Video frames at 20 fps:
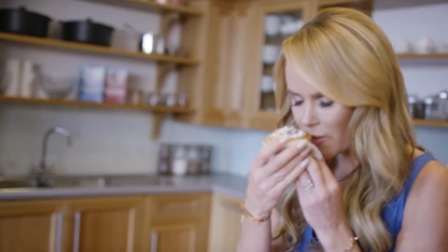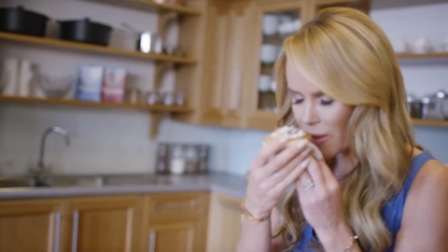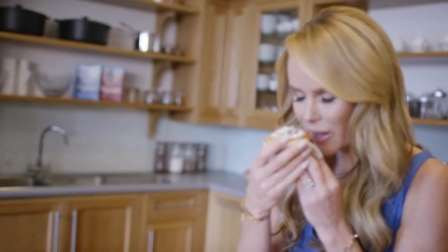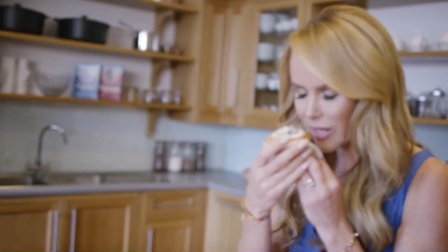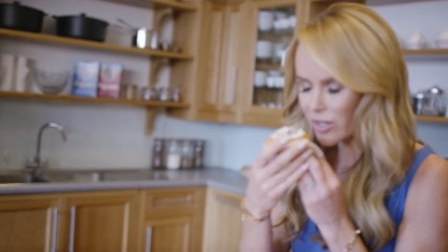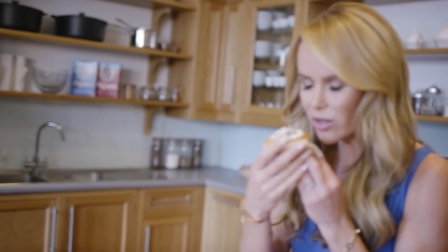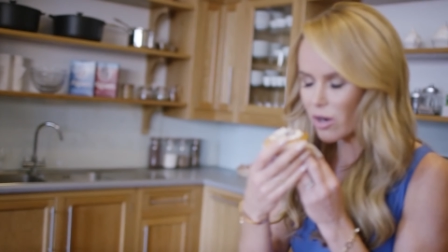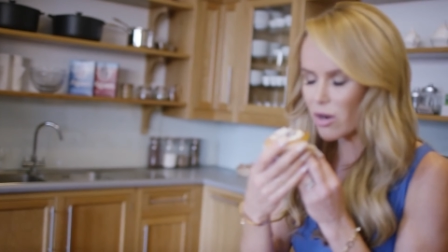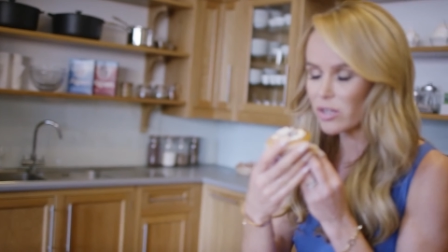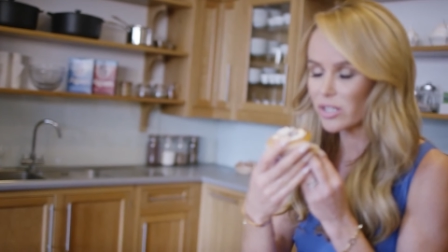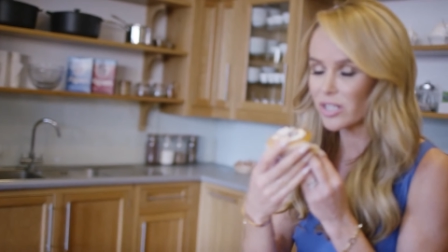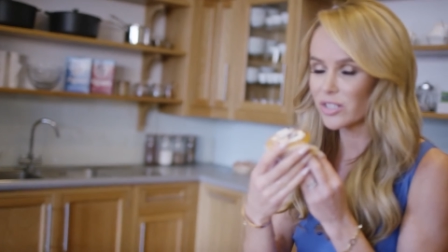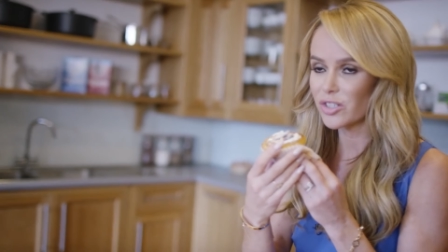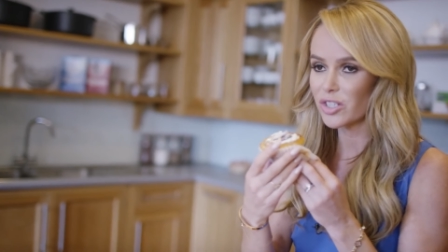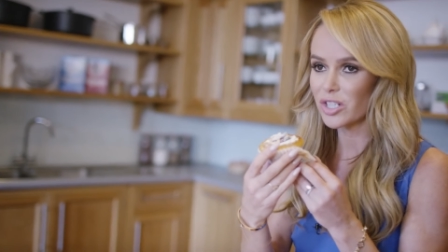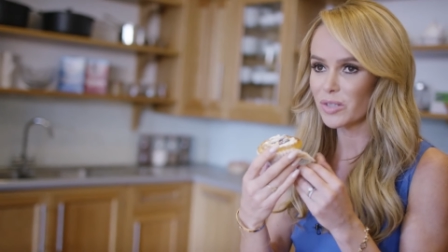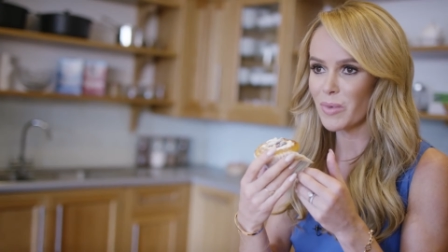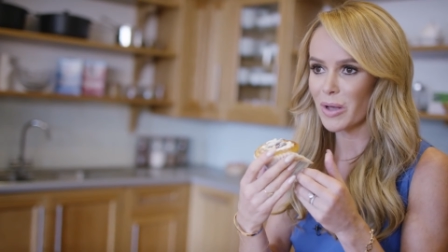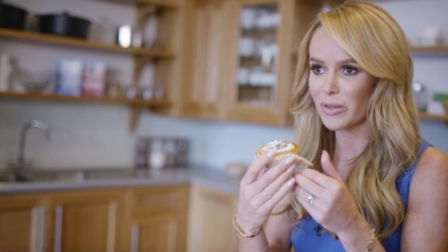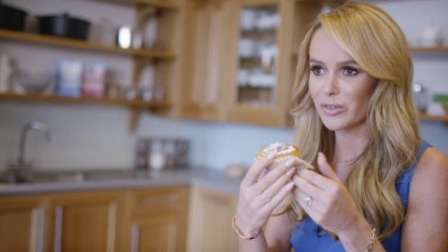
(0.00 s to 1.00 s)
my God, it
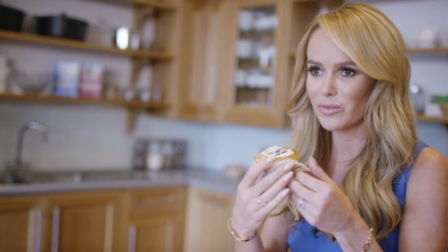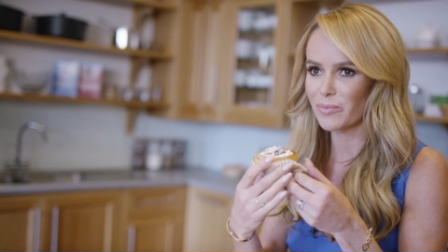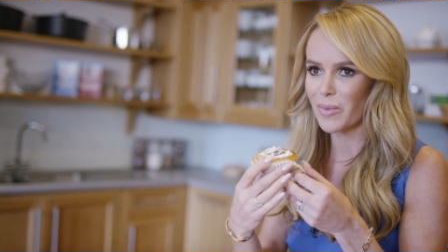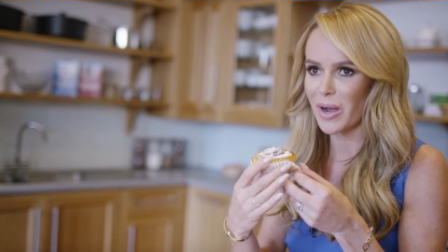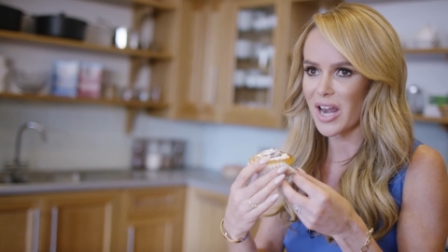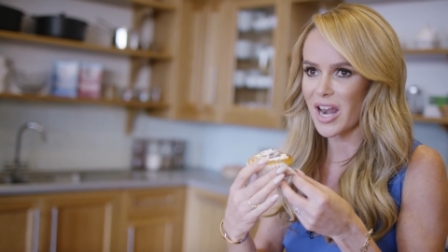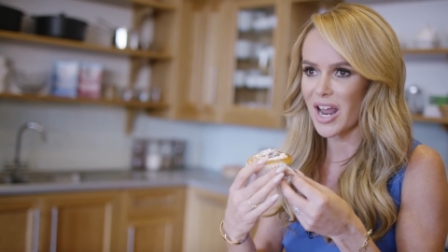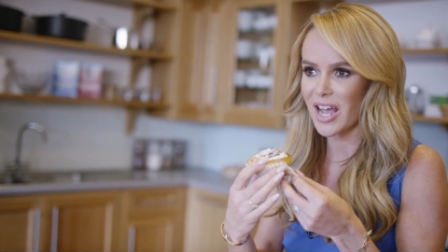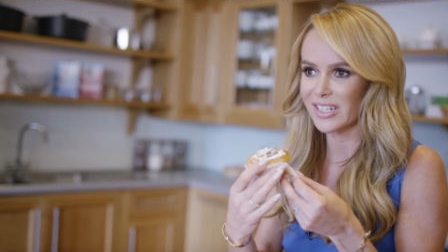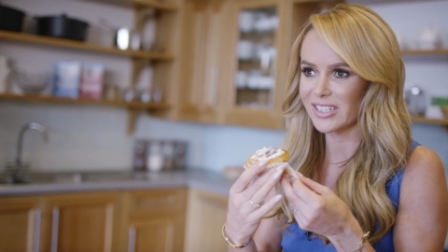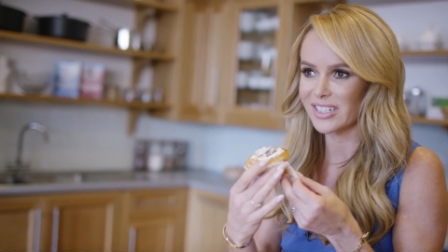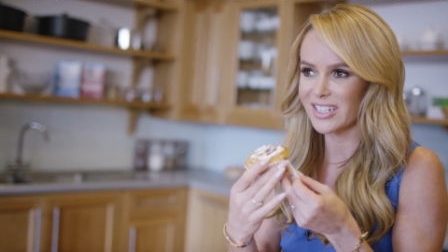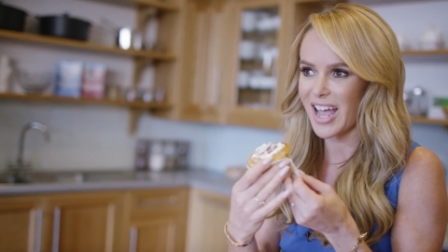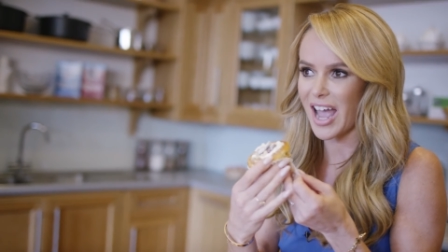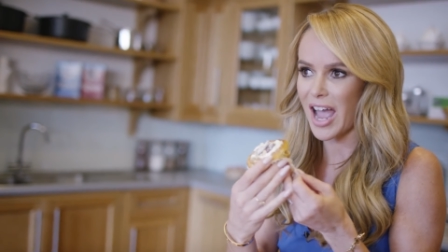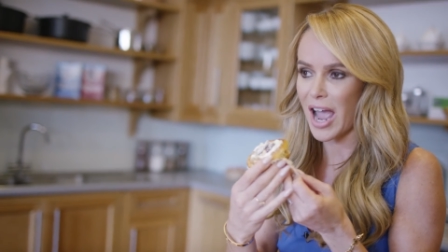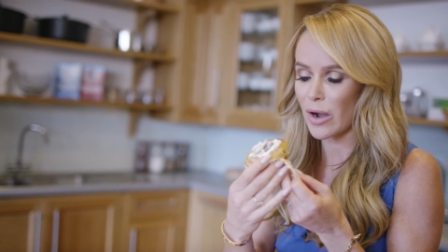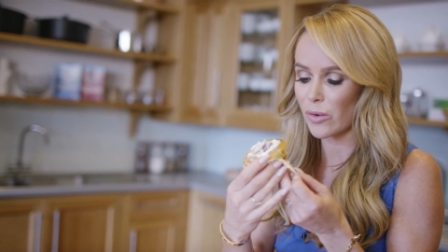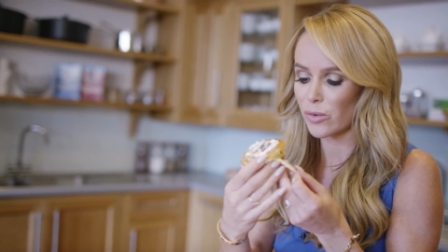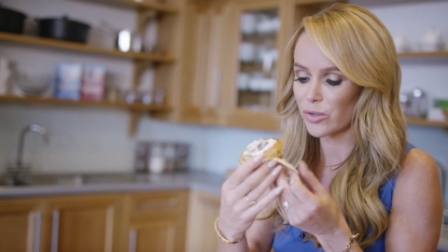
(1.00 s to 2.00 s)
just smells of my nan's
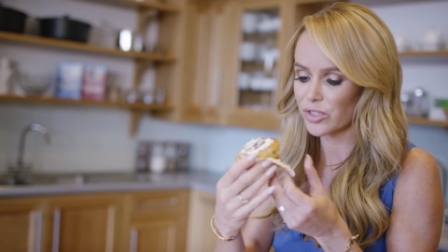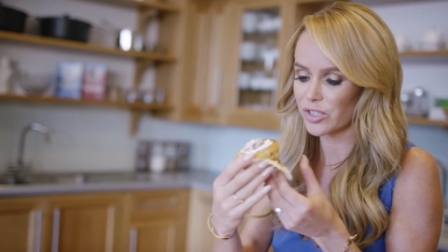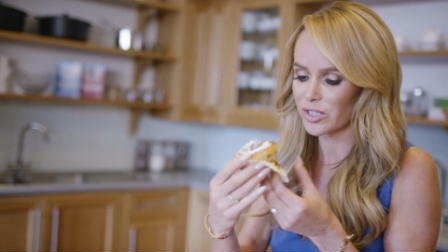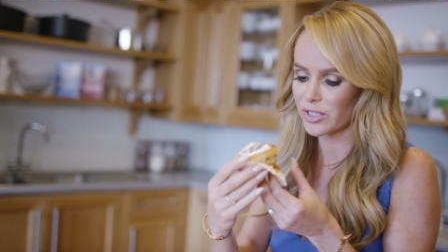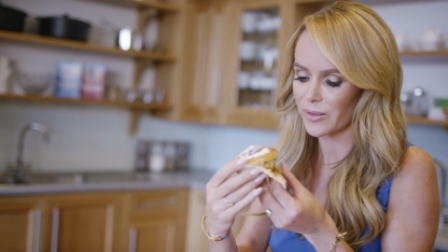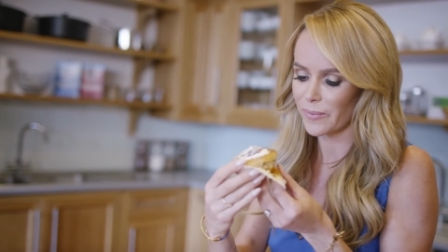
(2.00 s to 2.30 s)
house.